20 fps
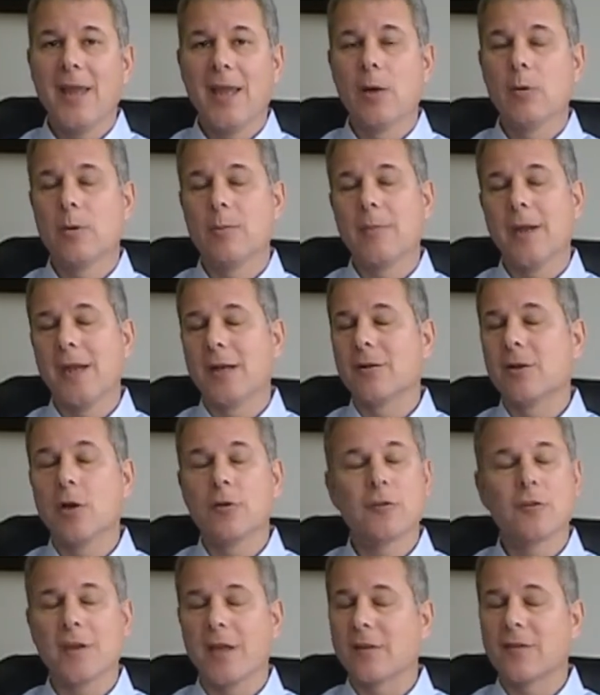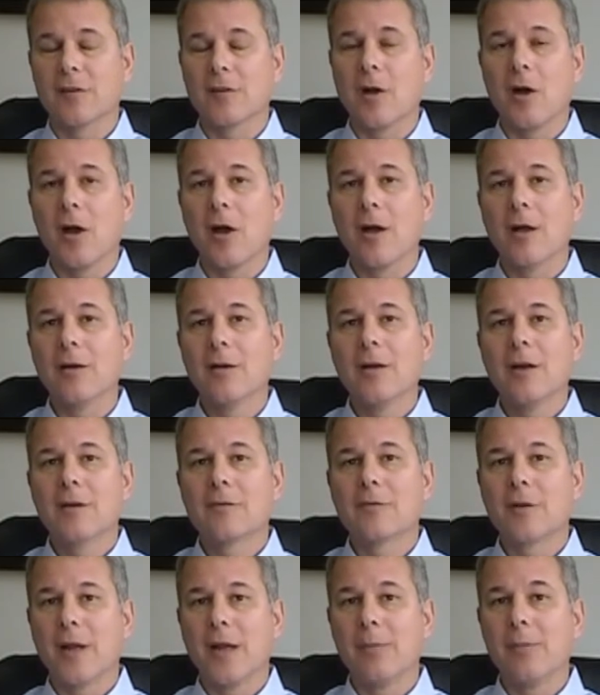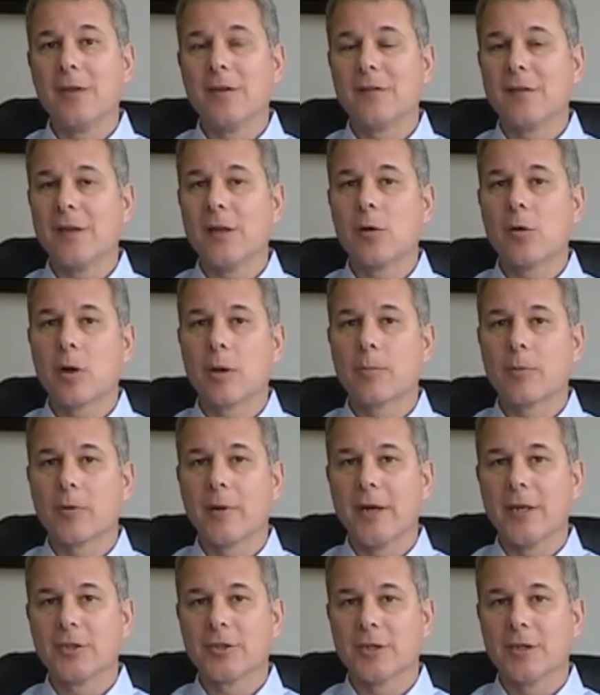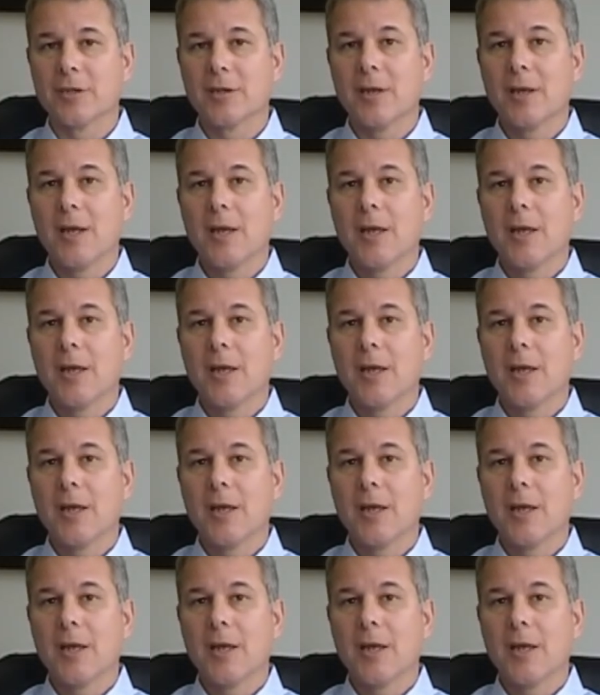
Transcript: it would make no sense at all for ABC Corporation